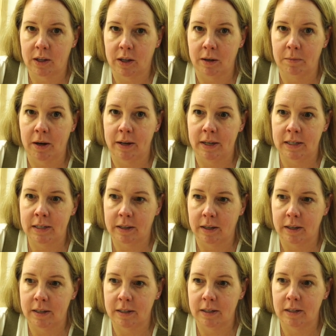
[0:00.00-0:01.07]
clay bodies,
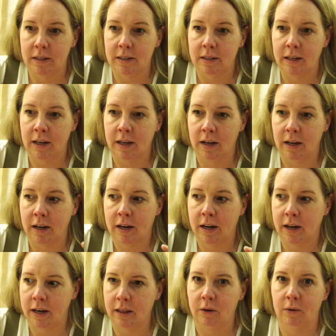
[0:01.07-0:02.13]
glazes, and I
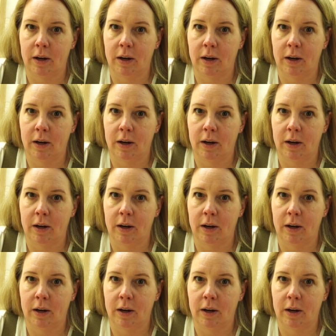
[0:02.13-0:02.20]
highly